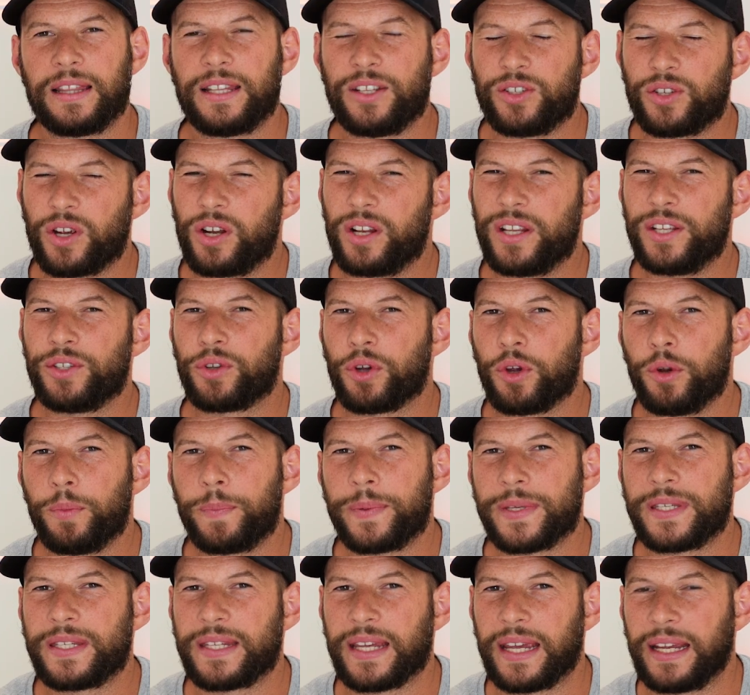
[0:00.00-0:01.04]
There's only
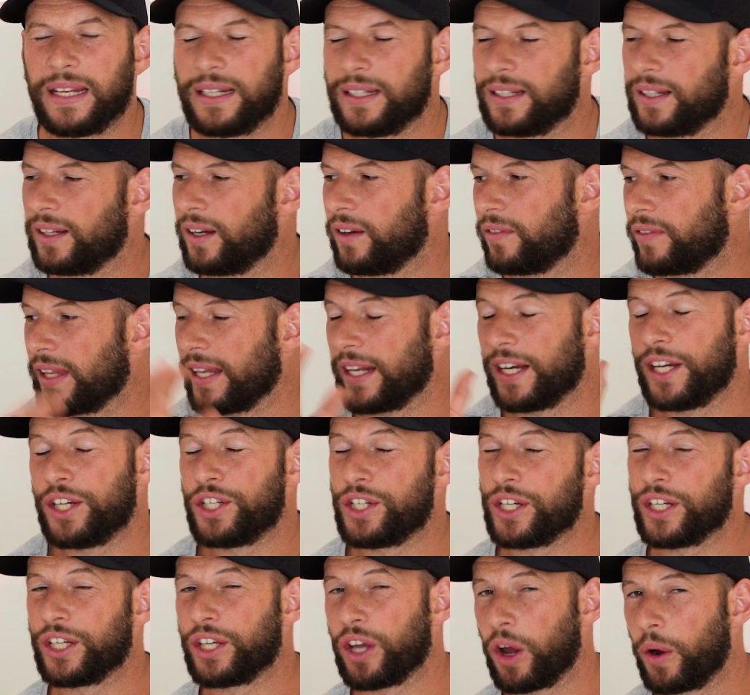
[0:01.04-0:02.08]
2% of the
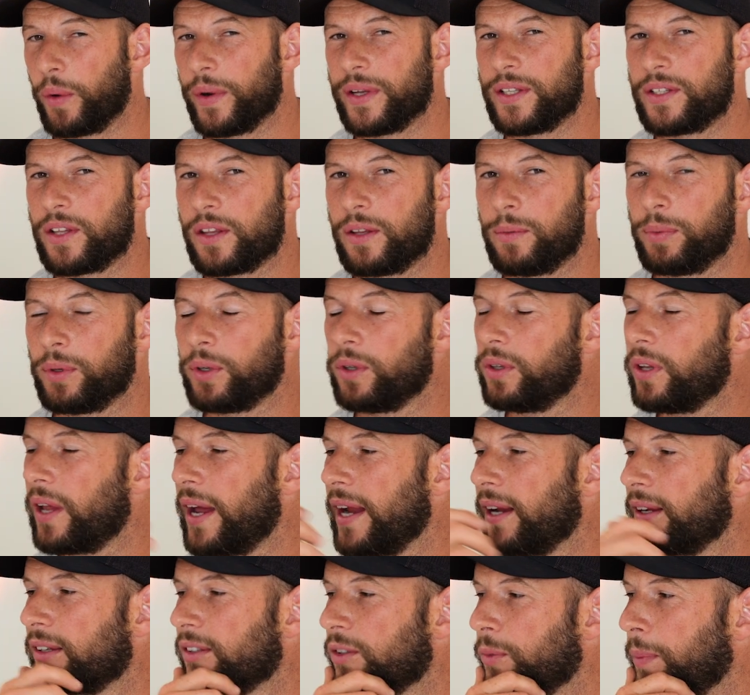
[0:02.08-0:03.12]
energy going to the blue
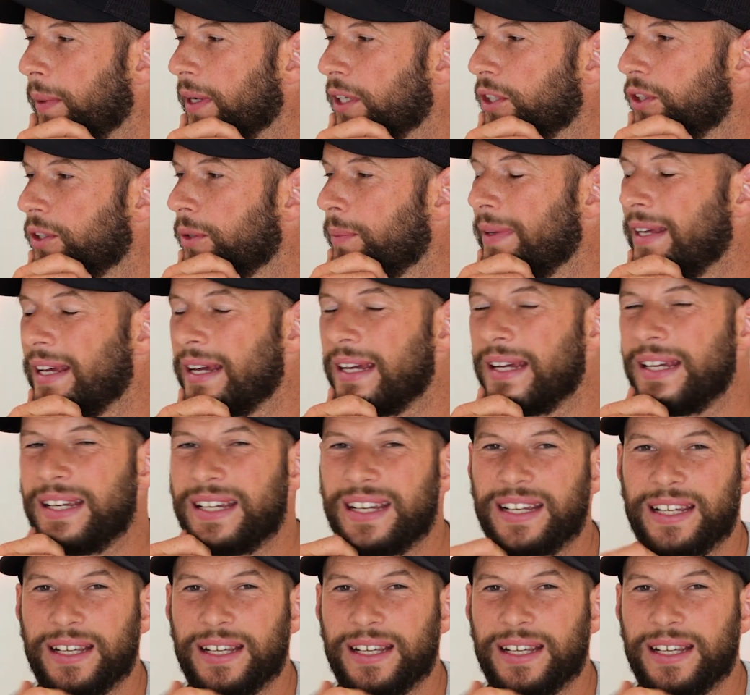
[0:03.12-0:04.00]
light spectrum here,